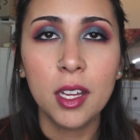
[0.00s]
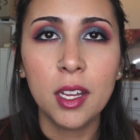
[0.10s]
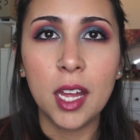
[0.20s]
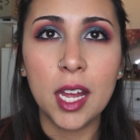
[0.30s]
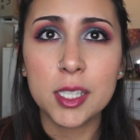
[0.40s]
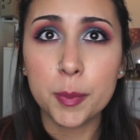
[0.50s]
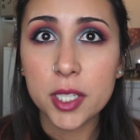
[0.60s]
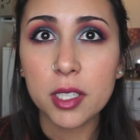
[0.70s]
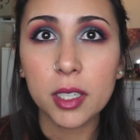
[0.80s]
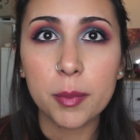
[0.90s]
And
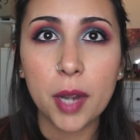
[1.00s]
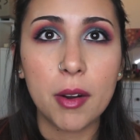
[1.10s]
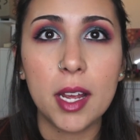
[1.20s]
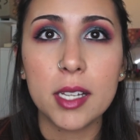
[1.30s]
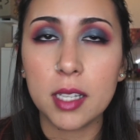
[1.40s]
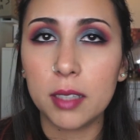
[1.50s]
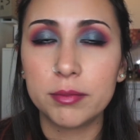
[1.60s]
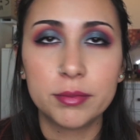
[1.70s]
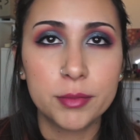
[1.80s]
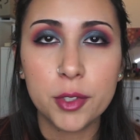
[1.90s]
especially brown eyes,
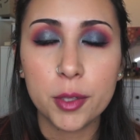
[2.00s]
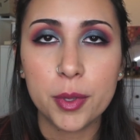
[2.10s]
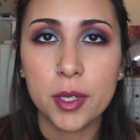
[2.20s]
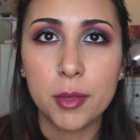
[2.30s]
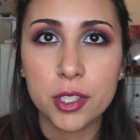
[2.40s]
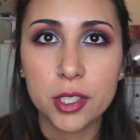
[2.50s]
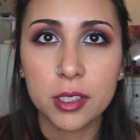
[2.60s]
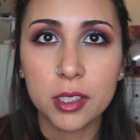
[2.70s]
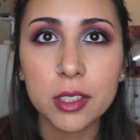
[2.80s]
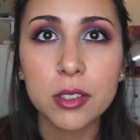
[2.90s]
you're pretty much
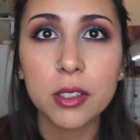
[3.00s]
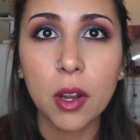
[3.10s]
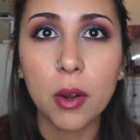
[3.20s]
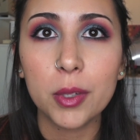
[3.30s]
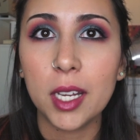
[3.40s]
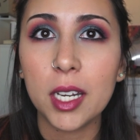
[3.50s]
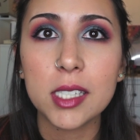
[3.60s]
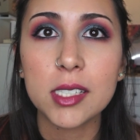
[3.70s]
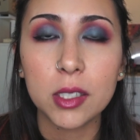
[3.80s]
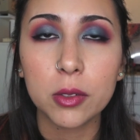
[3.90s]
good to go with any
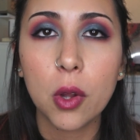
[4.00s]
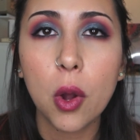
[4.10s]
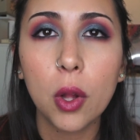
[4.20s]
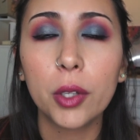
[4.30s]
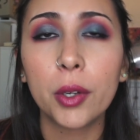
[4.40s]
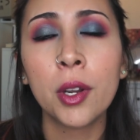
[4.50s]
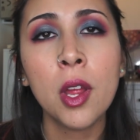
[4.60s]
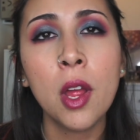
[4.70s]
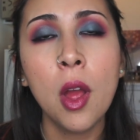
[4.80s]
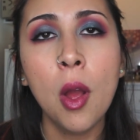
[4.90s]
single color.
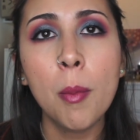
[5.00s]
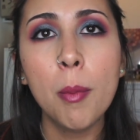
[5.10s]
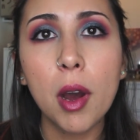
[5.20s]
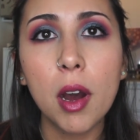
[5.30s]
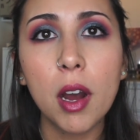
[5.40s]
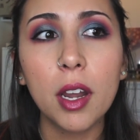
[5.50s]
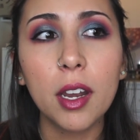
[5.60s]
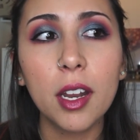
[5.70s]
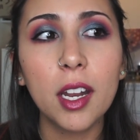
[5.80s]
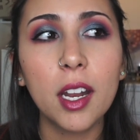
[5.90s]
But
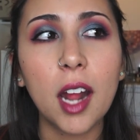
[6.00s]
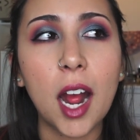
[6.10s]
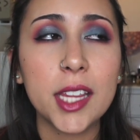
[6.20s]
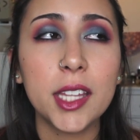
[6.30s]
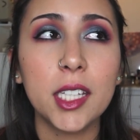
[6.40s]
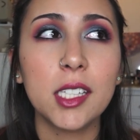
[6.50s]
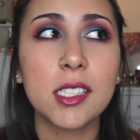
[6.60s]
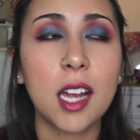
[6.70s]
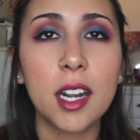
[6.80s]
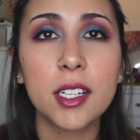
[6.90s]
I think it's
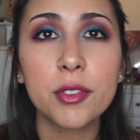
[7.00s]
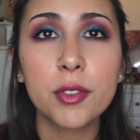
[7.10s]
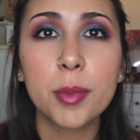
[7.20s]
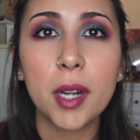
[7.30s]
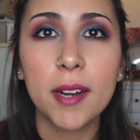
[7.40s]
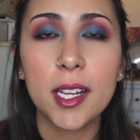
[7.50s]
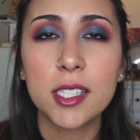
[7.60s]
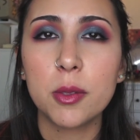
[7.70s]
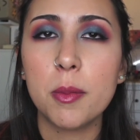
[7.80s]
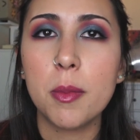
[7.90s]
harder for brown eyes
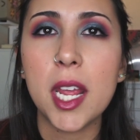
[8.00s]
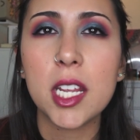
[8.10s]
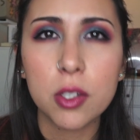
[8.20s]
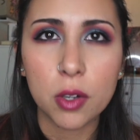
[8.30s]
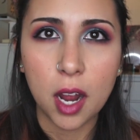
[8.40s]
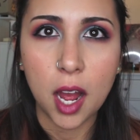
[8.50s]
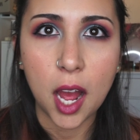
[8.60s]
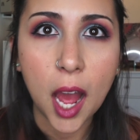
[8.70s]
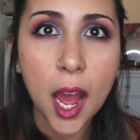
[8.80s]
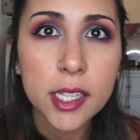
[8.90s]
to make your
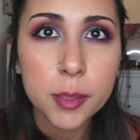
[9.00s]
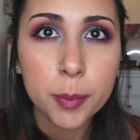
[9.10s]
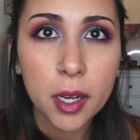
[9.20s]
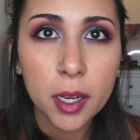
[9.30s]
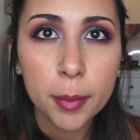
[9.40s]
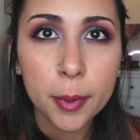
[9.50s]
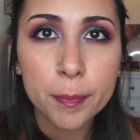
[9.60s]
eyes pop,